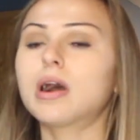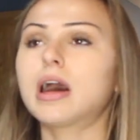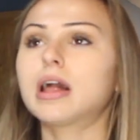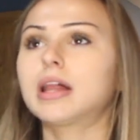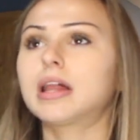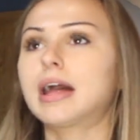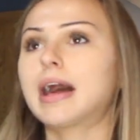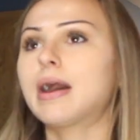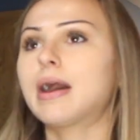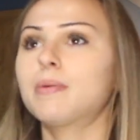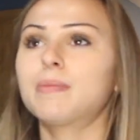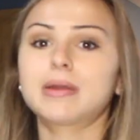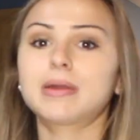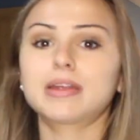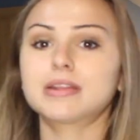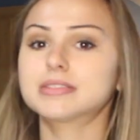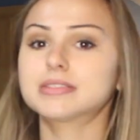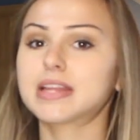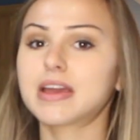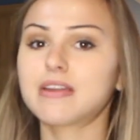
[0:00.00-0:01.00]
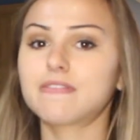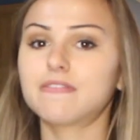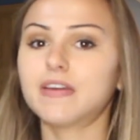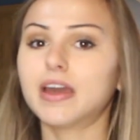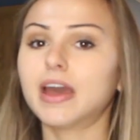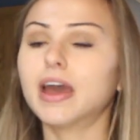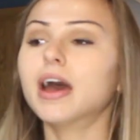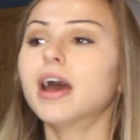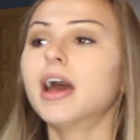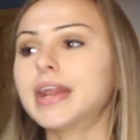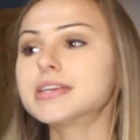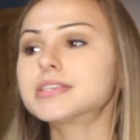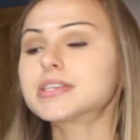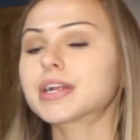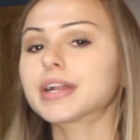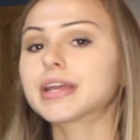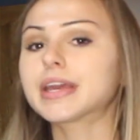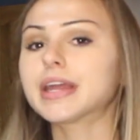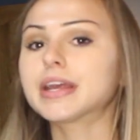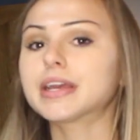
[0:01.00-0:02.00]
How am I going to stay fit? And I
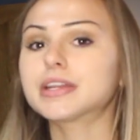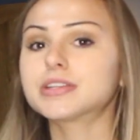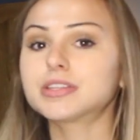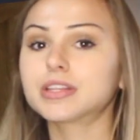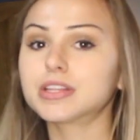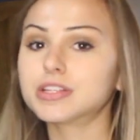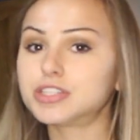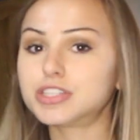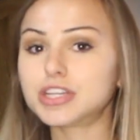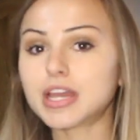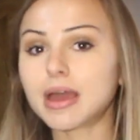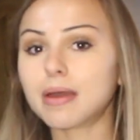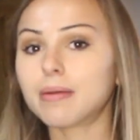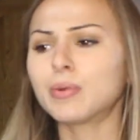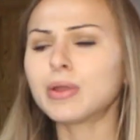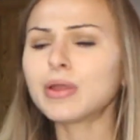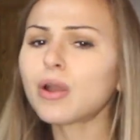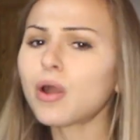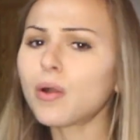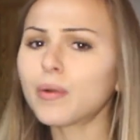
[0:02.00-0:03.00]
started getting into the gym. We were